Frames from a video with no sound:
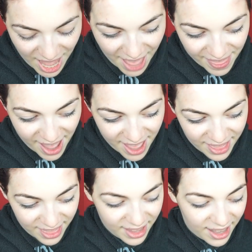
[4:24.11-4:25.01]
And
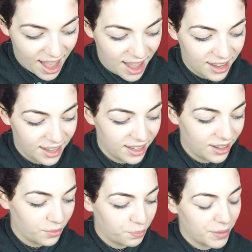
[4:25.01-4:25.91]
then, yeah,
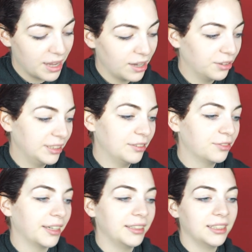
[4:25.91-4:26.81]
my only
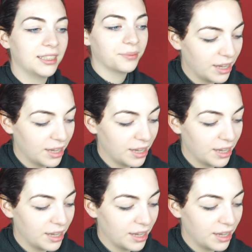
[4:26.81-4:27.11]
friend